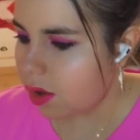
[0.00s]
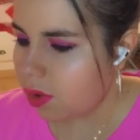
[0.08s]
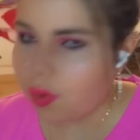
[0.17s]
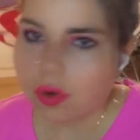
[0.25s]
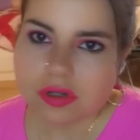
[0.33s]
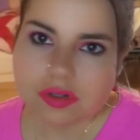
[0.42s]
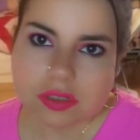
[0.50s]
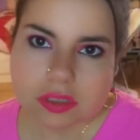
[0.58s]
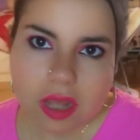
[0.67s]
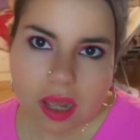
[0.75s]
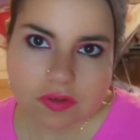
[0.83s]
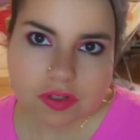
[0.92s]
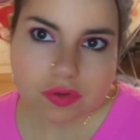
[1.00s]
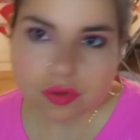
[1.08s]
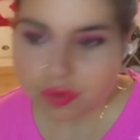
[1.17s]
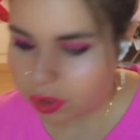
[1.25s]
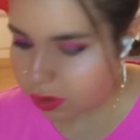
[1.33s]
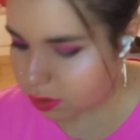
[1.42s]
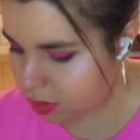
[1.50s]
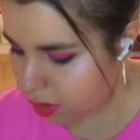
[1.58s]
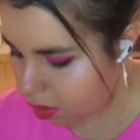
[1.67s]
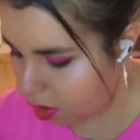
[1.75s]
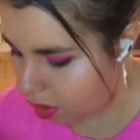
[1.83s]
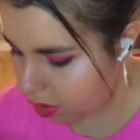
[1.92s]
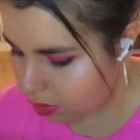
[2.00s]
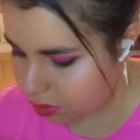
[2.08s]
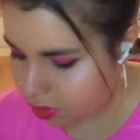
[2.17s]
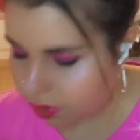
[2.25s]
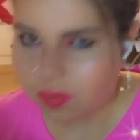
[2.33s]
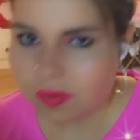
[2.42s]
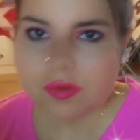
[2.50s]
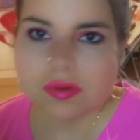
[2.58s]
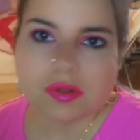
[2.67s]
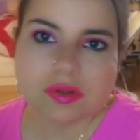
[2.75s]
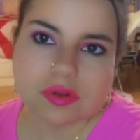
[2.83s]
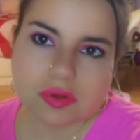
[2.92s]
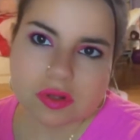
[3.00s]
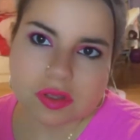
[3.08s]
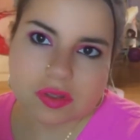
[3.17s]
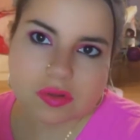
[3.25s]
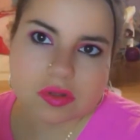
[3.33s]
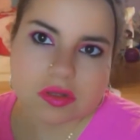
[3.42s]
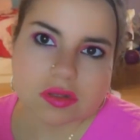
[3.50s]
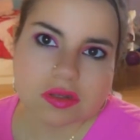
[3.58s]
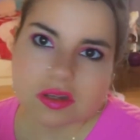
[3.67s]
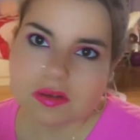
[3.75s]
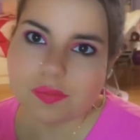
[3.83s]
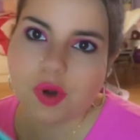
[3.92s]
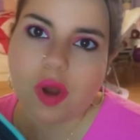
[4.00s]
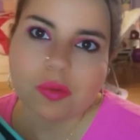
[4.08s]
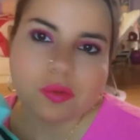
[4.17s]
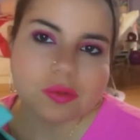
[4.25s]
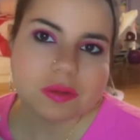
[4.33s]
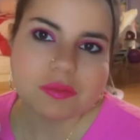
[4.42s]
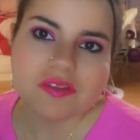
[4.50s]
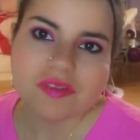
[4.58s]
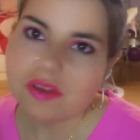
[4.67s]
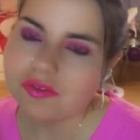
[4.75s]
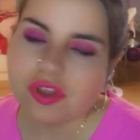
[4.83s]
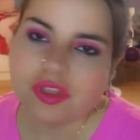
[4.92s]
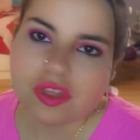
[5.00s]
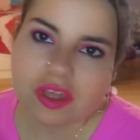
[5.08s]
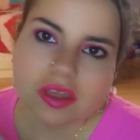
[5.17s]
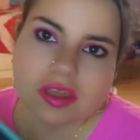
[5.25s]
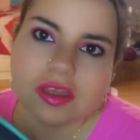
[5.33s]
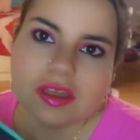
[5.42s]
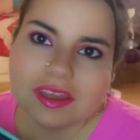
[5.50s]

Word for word: or just having your drinks get hot. So this is really cute. This is probably my favorite thing